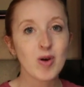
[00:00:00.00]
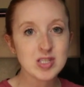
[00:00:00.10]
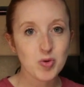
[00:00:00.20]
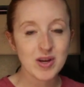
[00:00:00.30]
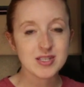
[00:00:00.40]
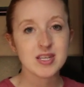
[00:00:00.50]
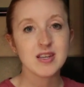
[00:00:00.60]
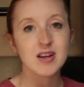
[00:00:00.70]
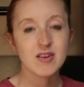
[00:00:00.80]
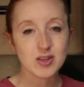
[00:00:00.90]

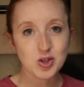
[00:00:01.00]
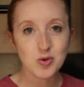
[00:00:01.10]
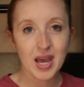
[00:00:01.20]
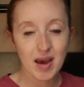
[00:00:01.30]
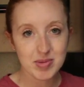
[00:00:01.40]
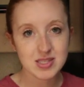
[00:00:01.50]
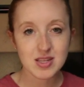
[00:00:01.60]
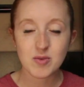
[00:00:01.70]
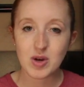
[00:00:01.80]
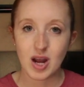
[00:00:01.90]
120 are the two cabins
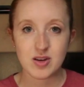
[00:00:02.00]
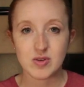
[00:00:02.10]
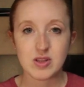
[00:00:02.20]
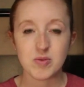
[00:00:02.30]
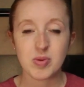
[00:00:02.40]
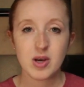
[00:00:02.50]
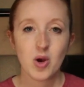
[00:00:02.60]
in the 100 loop.